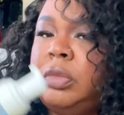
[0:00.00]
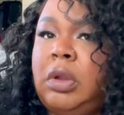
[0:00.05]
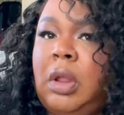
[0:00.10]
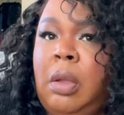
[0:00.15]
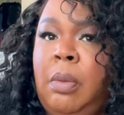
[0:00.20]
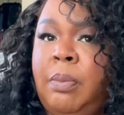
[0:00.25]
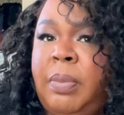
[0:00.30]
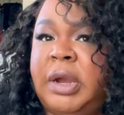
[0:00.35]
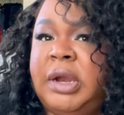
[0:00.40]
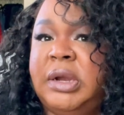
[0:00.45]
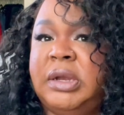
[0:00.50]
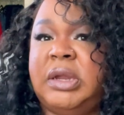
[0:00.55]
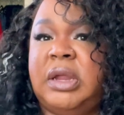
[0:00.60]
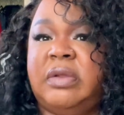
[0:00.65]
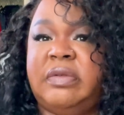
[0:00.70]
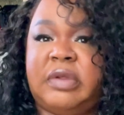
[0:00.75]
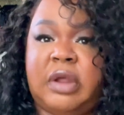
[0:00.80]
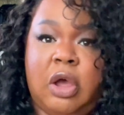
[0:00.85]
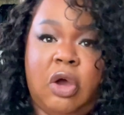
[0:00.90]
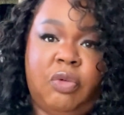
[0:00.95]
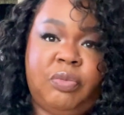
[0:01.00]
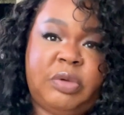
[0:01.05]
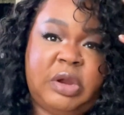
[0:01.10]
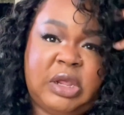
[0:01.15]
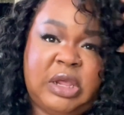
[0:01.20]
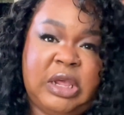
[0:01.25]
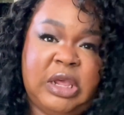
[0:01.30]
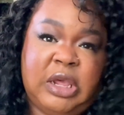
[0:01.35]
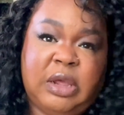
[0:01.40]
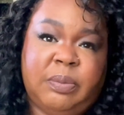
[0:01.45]
but it does help to
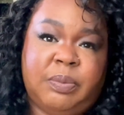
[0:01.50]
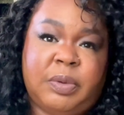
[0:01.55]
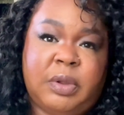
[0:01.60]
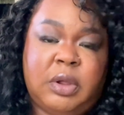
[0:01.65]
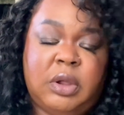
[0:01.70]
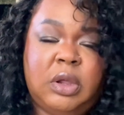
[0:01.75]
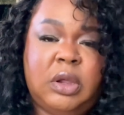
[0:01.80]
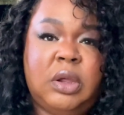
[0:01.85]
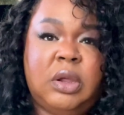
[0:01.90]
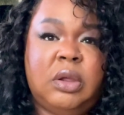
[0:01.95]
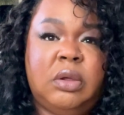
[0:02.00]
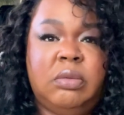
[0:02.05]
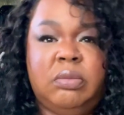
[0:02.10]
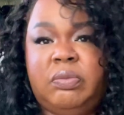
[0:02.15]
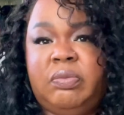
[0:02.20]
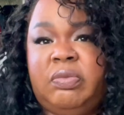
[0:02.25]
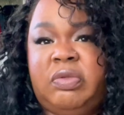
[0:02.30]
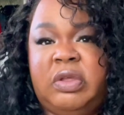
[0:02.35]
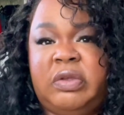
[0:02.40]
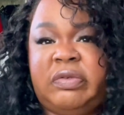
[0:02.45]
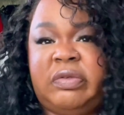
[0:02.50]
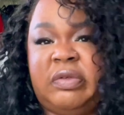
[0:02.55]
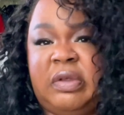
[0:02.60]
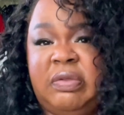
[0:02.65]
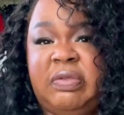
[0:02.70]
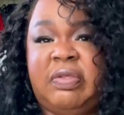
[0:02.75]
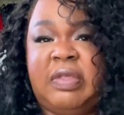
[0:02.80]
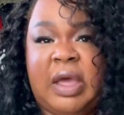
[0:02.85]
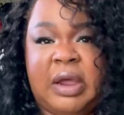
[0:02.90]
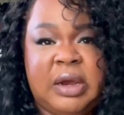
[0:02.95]
keep the
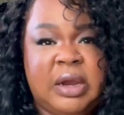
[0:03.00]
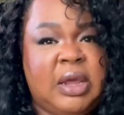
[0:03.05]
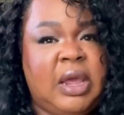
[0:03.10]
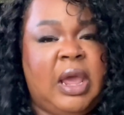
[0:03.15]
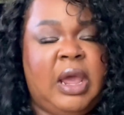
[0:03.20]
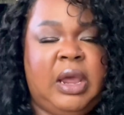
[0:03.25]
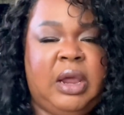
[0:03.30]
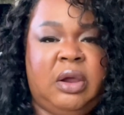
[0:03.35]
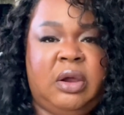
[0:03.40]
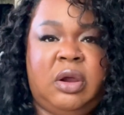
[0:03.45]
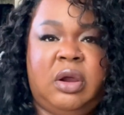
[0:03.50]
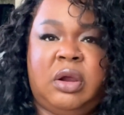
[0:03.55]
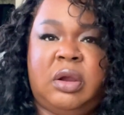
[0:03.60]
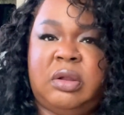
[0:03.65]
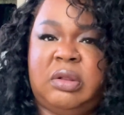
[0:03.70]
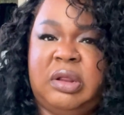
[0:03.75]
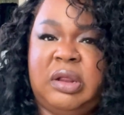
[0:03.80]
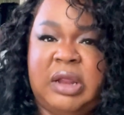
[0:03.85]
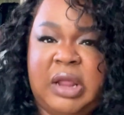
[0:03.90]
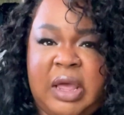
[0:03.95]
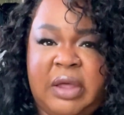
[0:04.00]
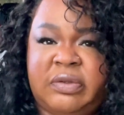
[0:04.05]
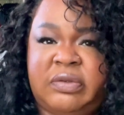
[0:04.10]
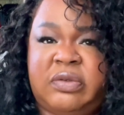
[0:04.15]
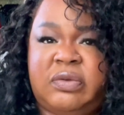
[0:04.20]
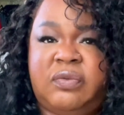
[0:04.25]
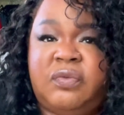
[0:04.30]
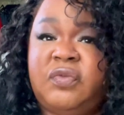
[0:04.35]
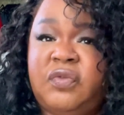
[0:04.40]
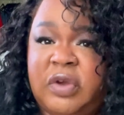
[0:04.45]
synthetic hair
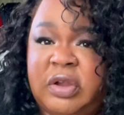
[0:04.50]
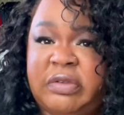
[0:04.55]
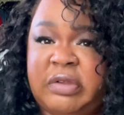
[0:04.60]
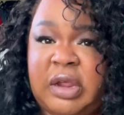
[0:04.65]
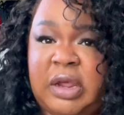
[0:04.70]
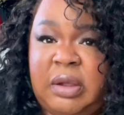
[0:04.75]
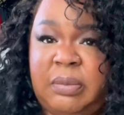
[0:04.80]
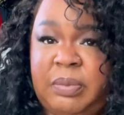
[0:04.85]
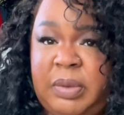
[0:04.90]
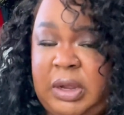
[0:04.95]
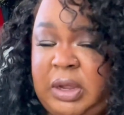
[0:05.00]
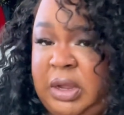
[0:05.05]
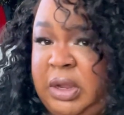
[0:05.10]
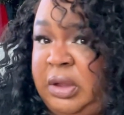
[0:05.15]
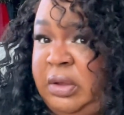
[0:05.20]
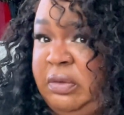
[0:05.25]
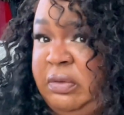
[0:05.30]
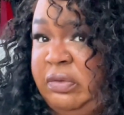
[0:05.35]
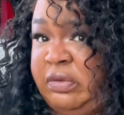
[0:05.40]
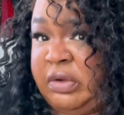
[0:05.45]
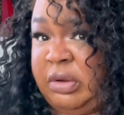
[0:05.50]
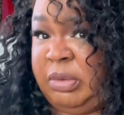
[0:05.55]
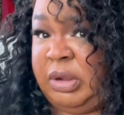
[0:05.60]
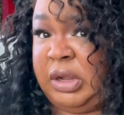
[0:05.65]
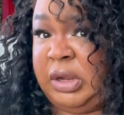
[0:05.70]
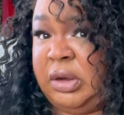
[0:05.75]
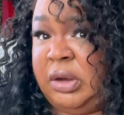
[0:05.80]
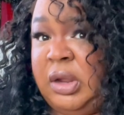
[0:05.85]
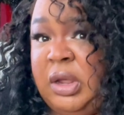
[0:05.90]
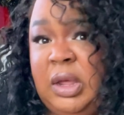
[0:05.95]
less frizzy, because I
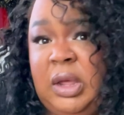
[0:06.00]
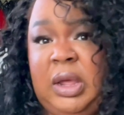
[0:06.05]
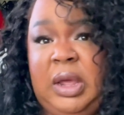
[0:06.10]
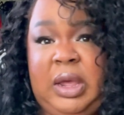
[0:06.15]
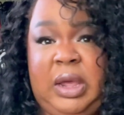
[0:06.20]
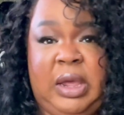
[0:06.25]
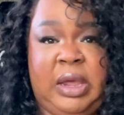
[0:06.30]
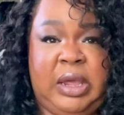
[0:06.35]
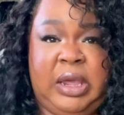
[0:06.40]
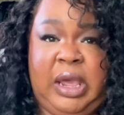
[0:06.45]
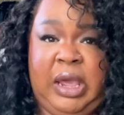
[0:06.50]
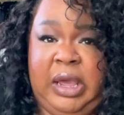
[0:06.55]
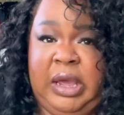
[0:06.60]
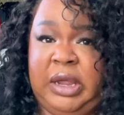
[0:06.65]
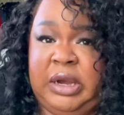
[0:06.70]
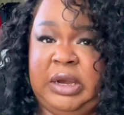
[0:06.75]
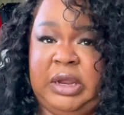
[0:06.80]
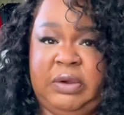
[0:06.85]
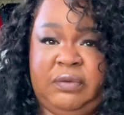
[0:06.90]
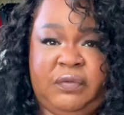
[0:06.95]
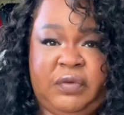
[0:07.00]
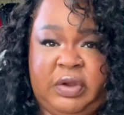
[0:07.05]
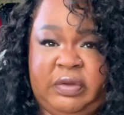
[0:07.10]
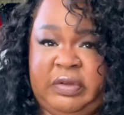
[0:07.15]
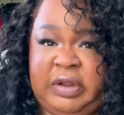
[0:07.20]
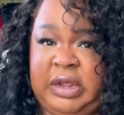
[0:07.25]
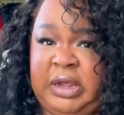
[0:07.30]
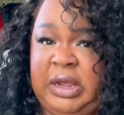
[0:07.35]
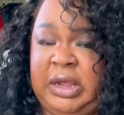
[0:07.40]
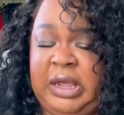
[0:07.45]
mean, it can get
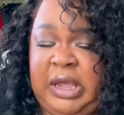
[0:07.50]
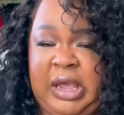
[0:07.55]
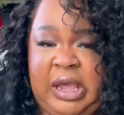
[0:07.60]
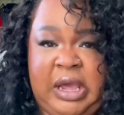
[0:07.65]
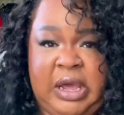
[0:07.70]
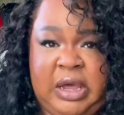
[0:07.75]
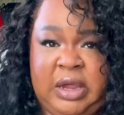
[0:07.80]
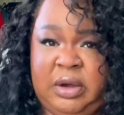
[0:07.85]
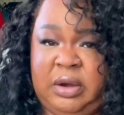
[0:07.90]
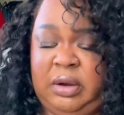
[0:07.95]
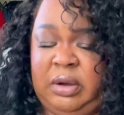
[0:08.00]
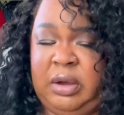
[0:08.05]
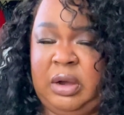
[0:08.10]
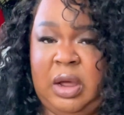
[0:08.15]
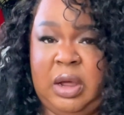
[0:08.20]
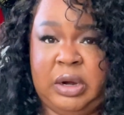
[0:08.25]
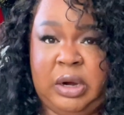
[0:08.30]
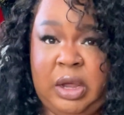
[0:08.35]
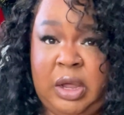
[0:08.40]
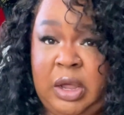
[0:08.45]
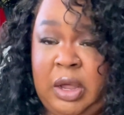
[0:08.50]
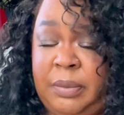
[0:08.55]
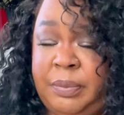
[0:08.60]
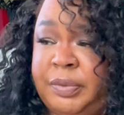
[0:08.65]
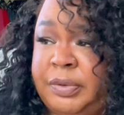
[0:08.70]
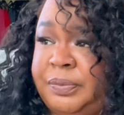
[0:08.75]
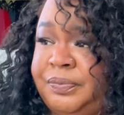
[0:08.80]
frizzy, it can knot up,